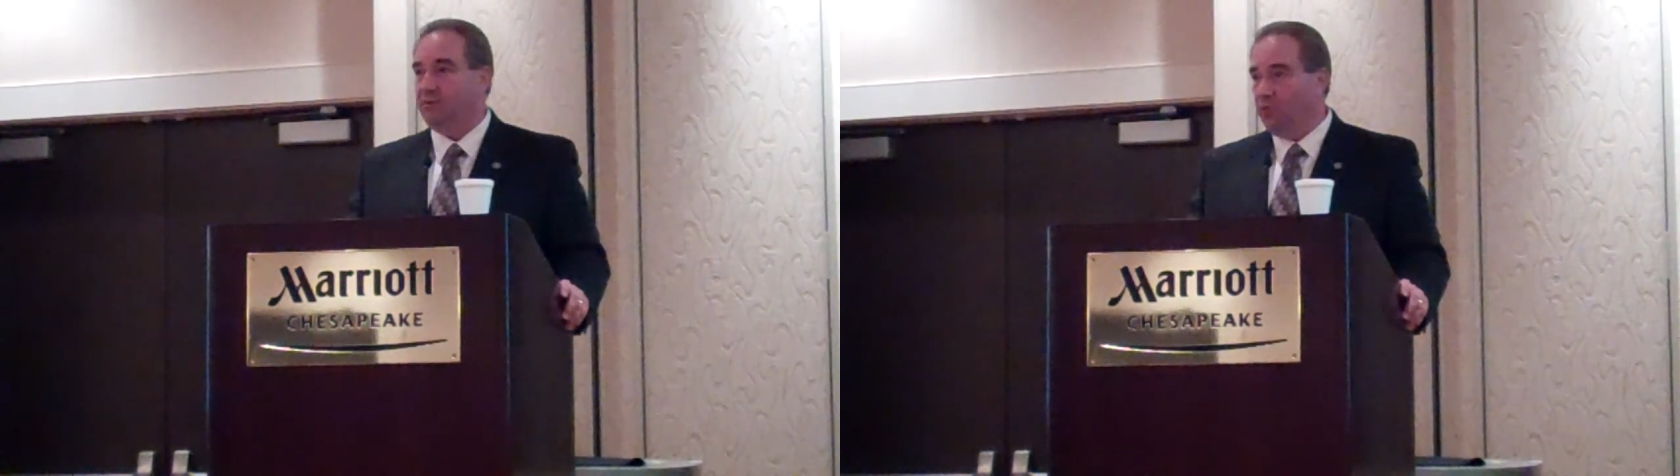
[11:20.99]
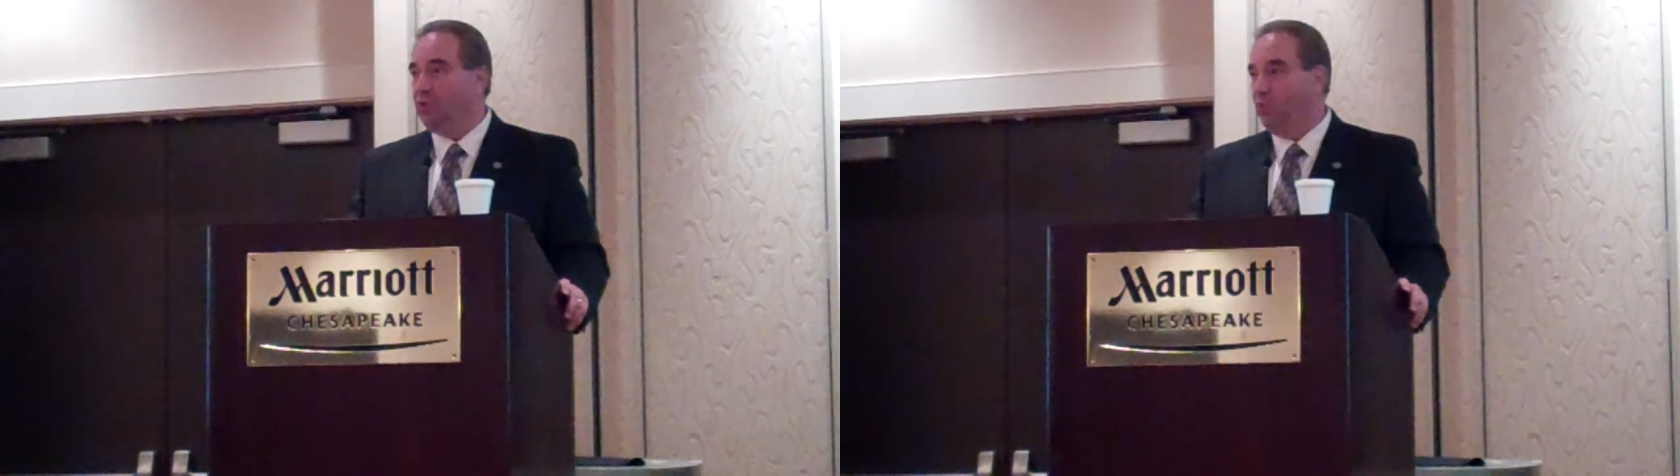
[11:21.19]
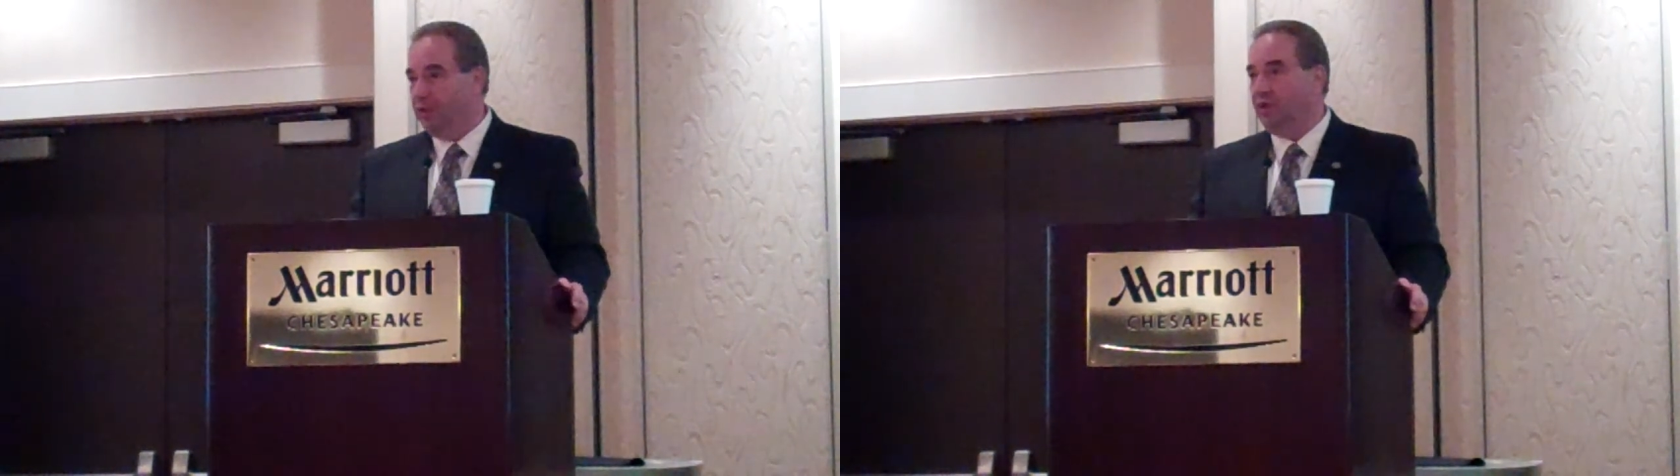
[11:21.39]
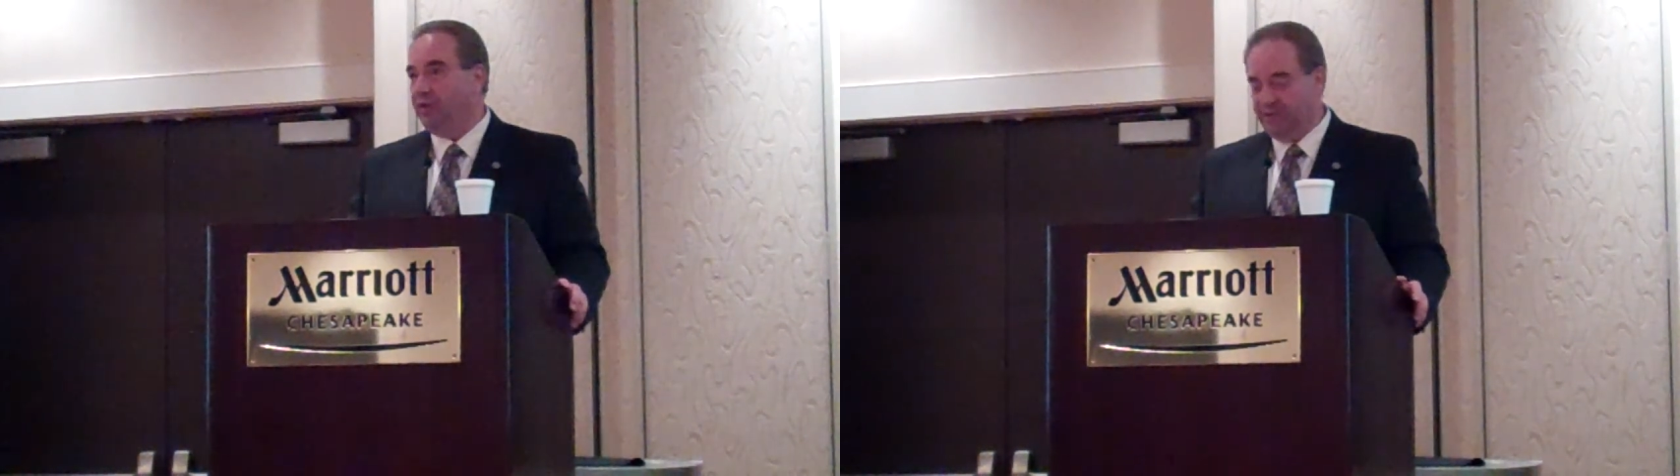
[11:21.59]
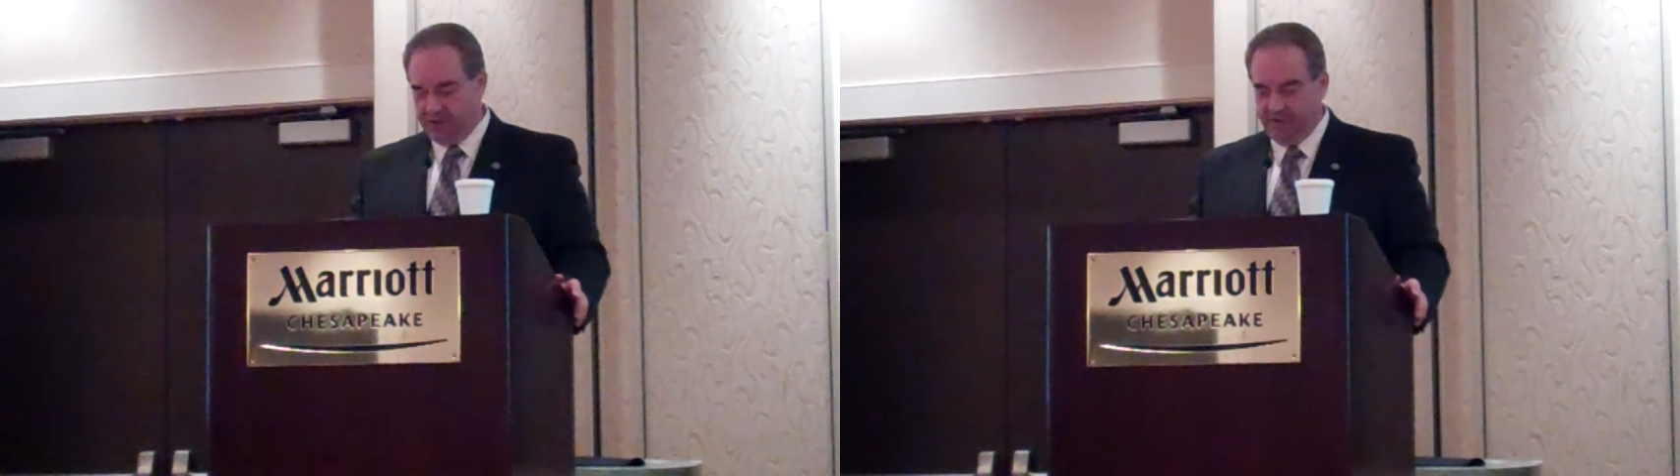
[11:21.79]
and we
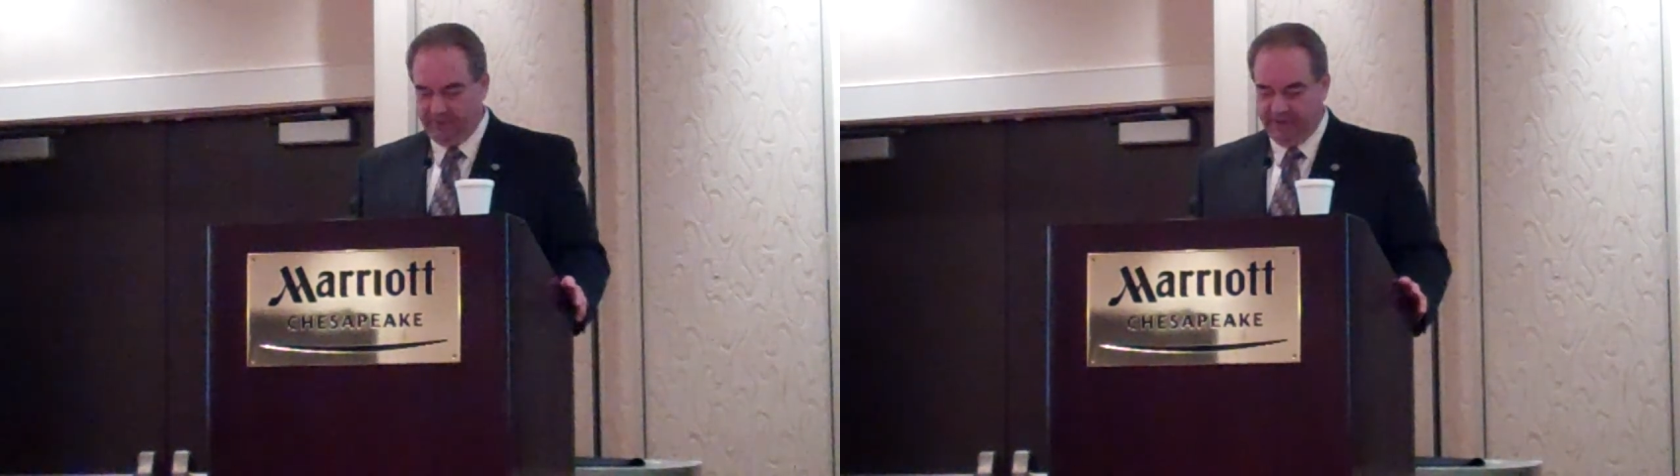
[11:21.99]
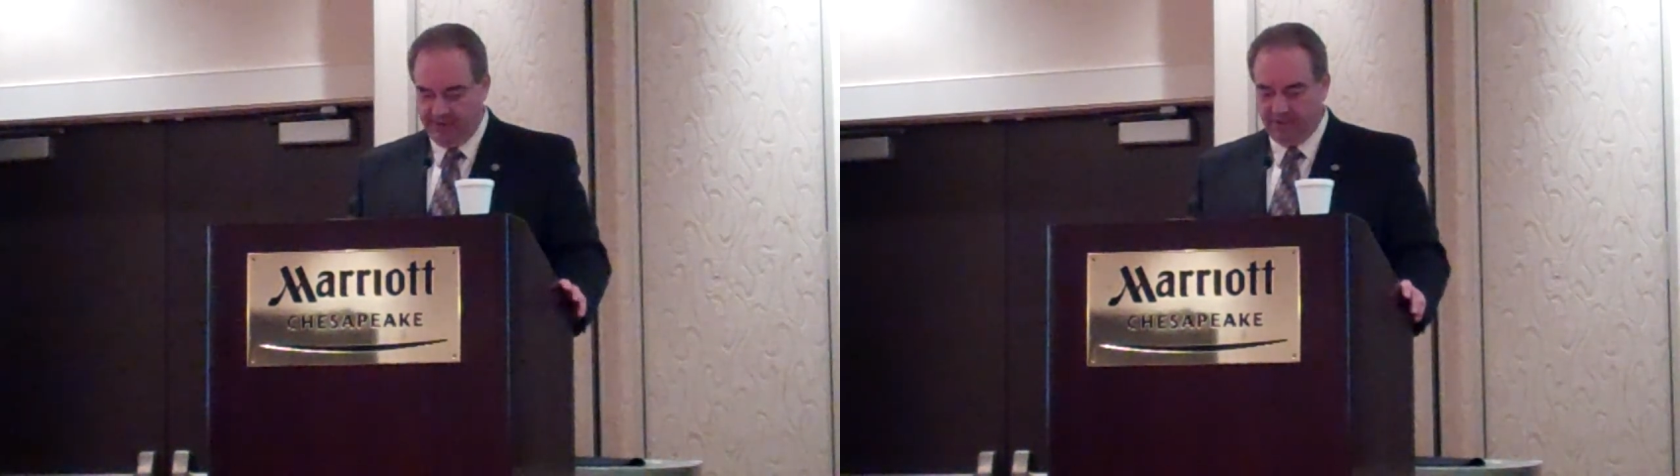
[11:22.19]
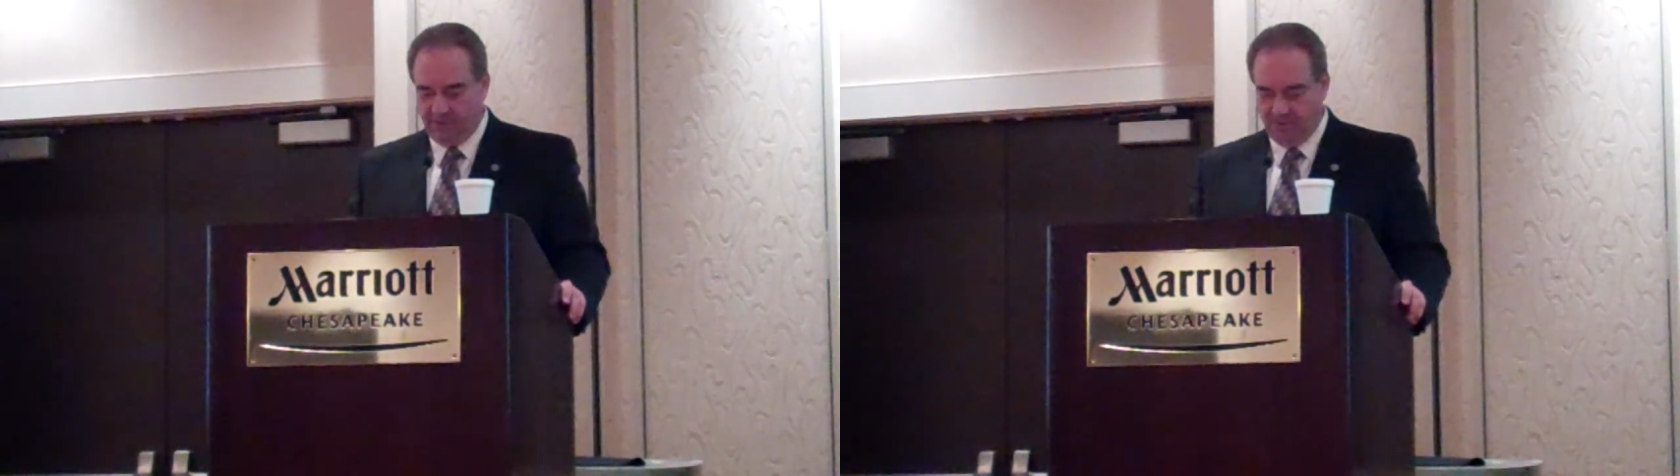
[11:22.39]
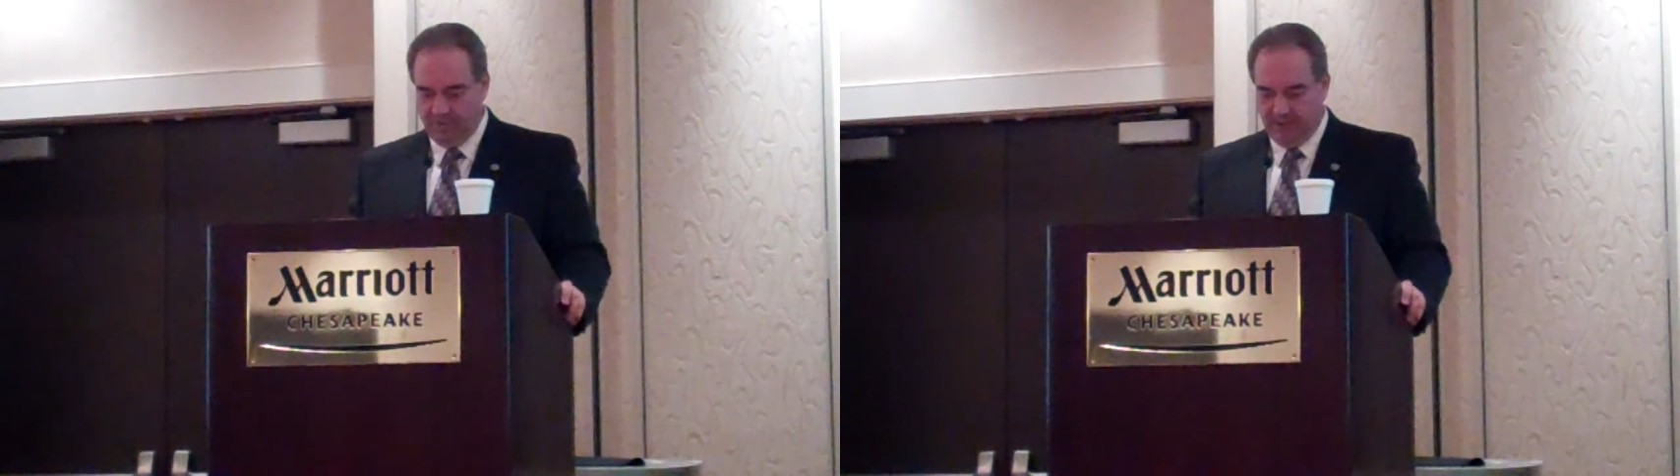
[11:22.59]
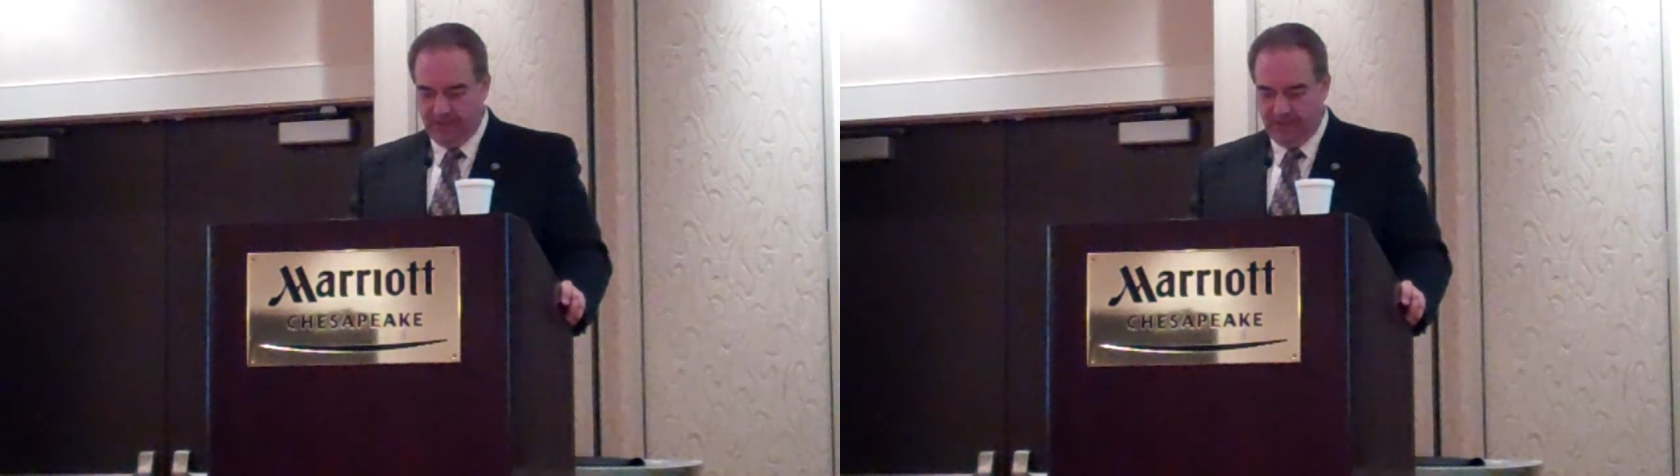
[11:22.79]
will achieve that goal.